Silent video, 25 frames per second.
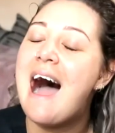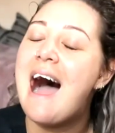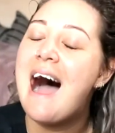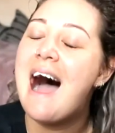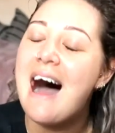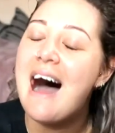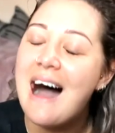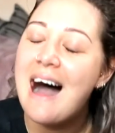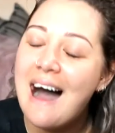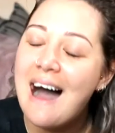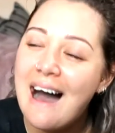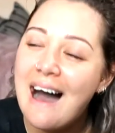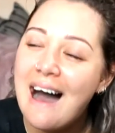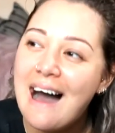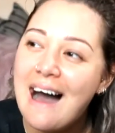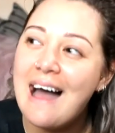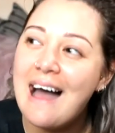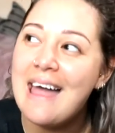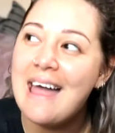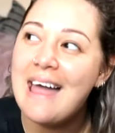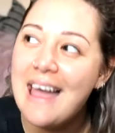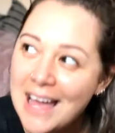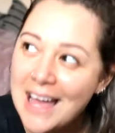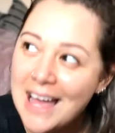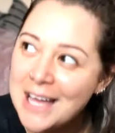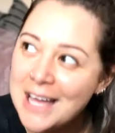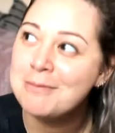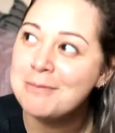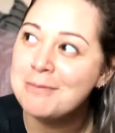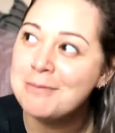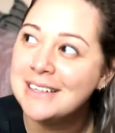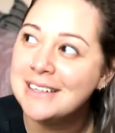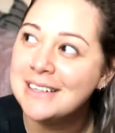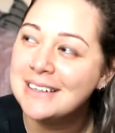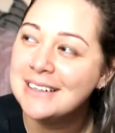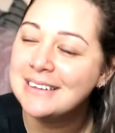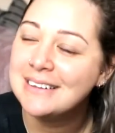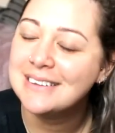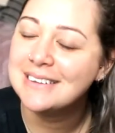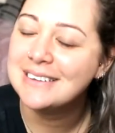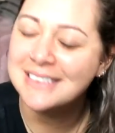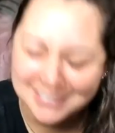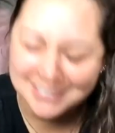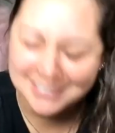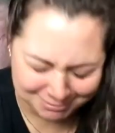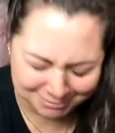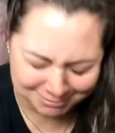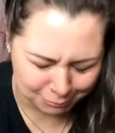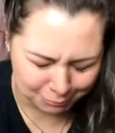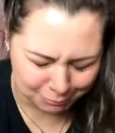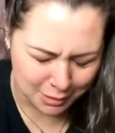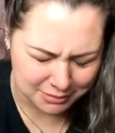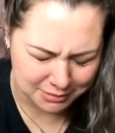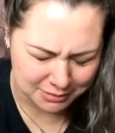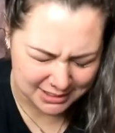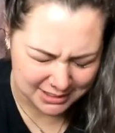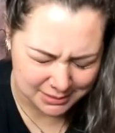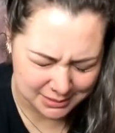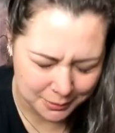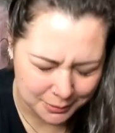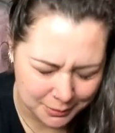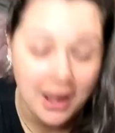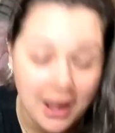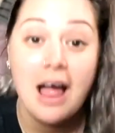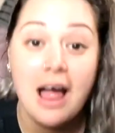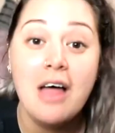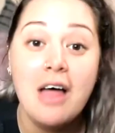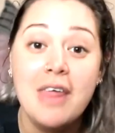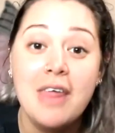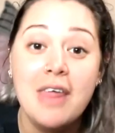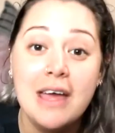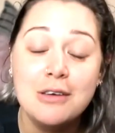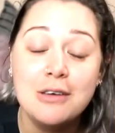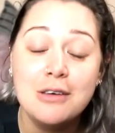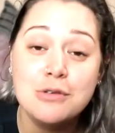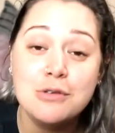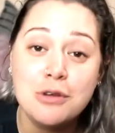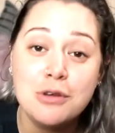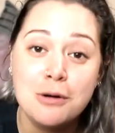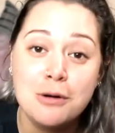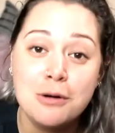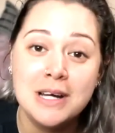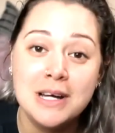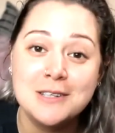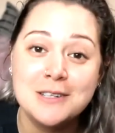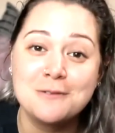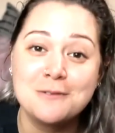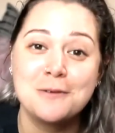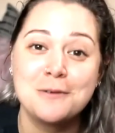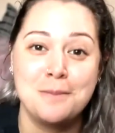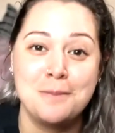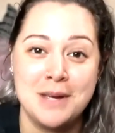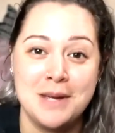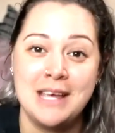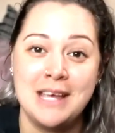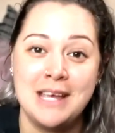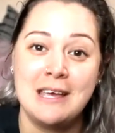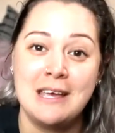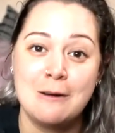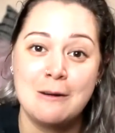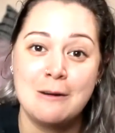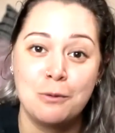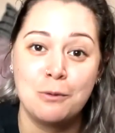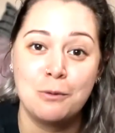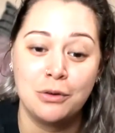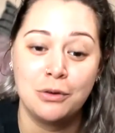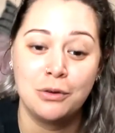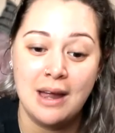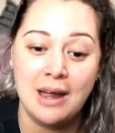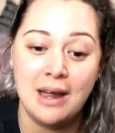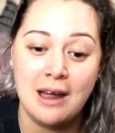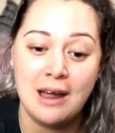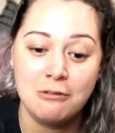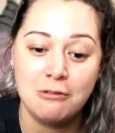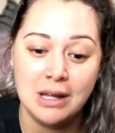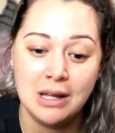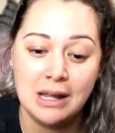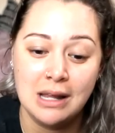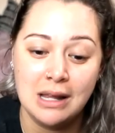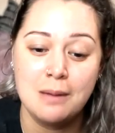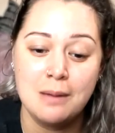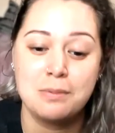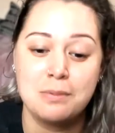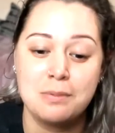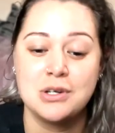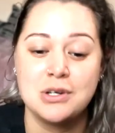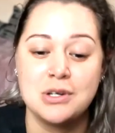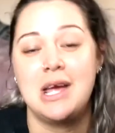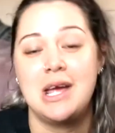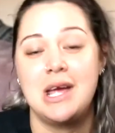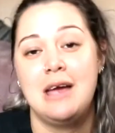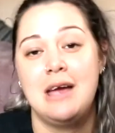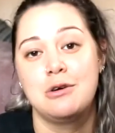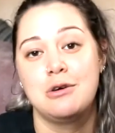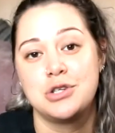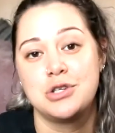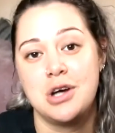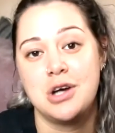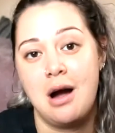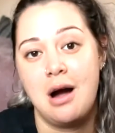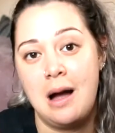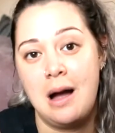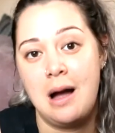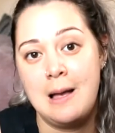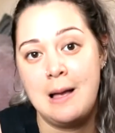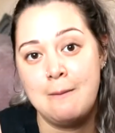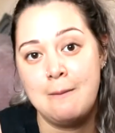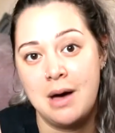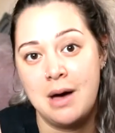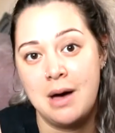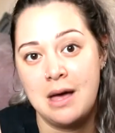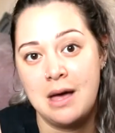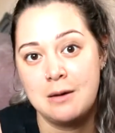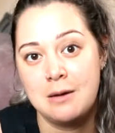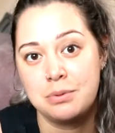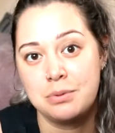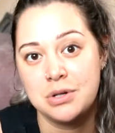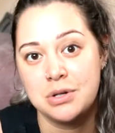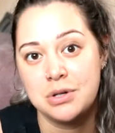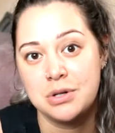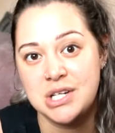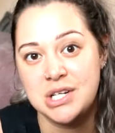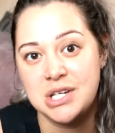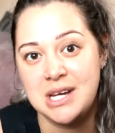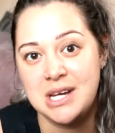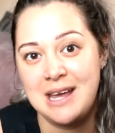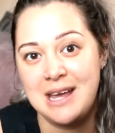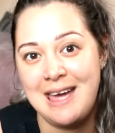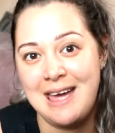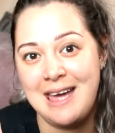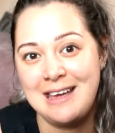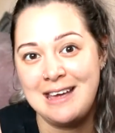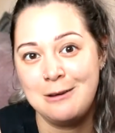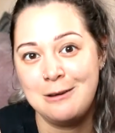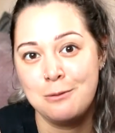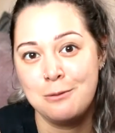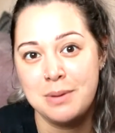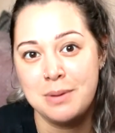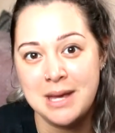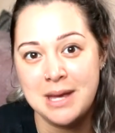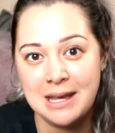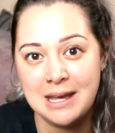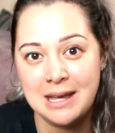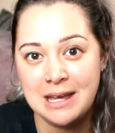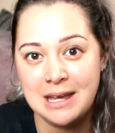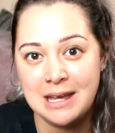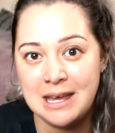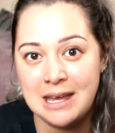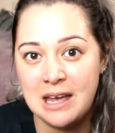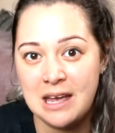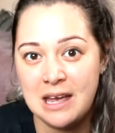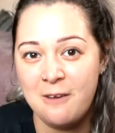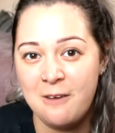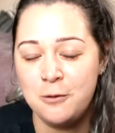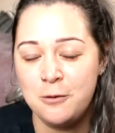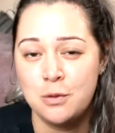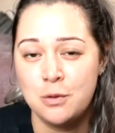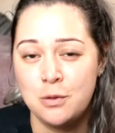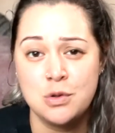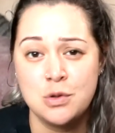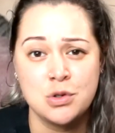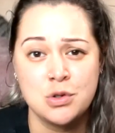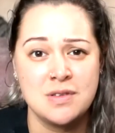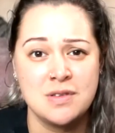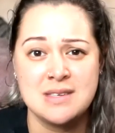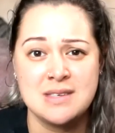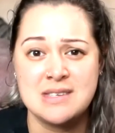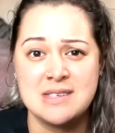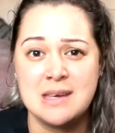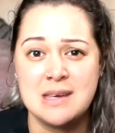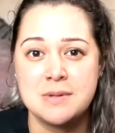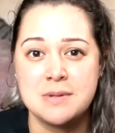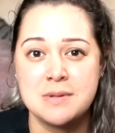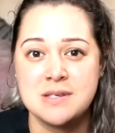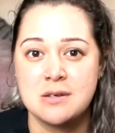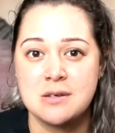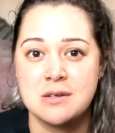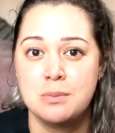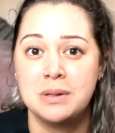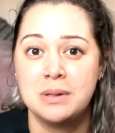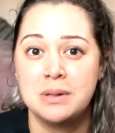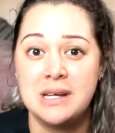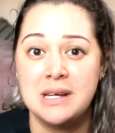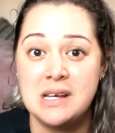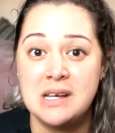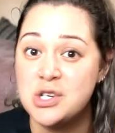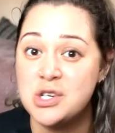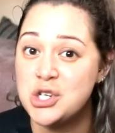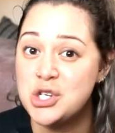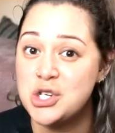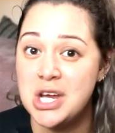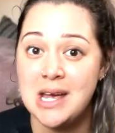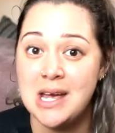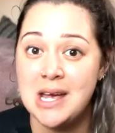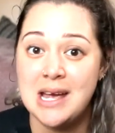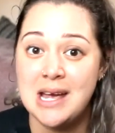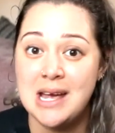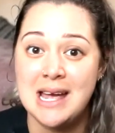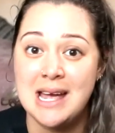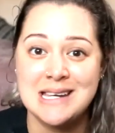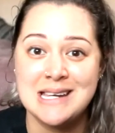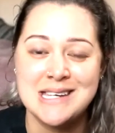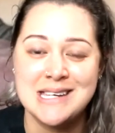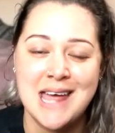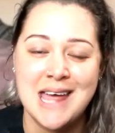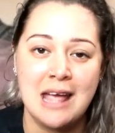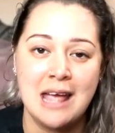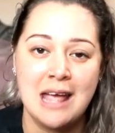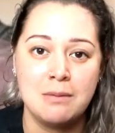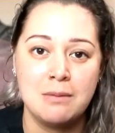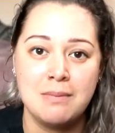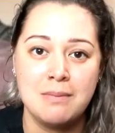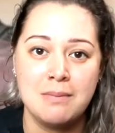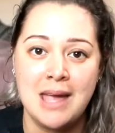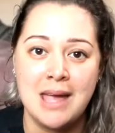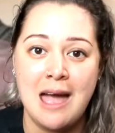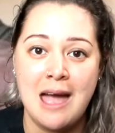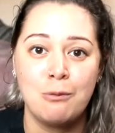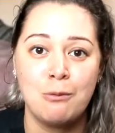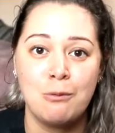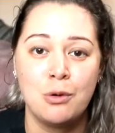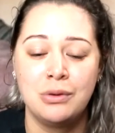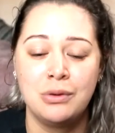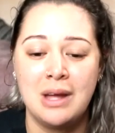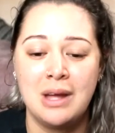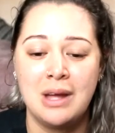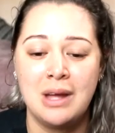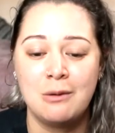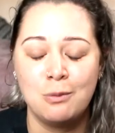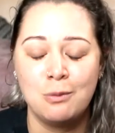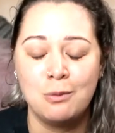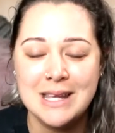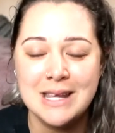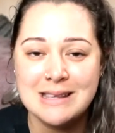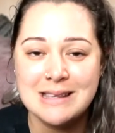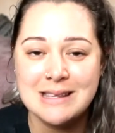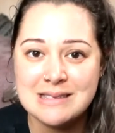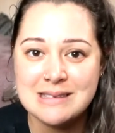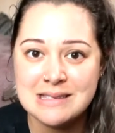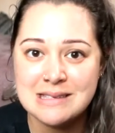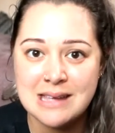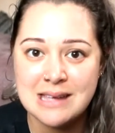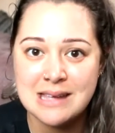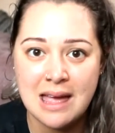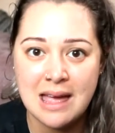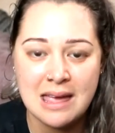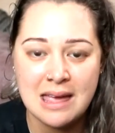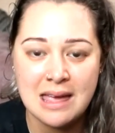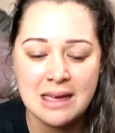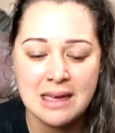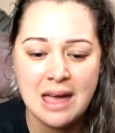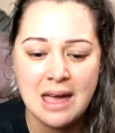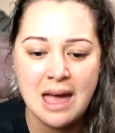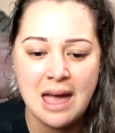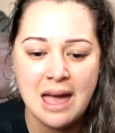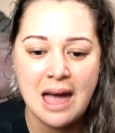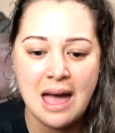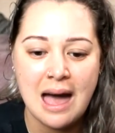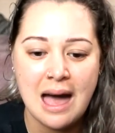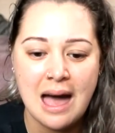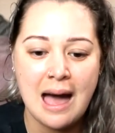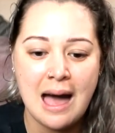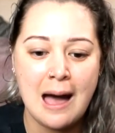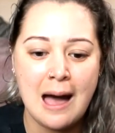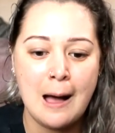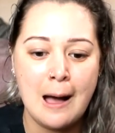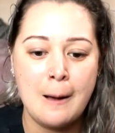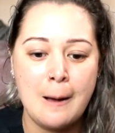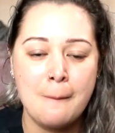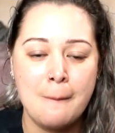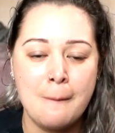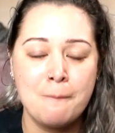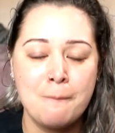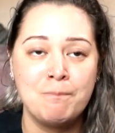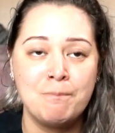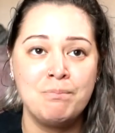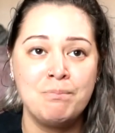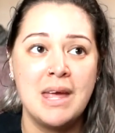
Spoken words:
I am waffling some more. Thank you so much for being here, Walnut. I really appreciate your time. I appreciate you being here. If you enjoyed this episode, please share and tag me at Walnut Wednesday, and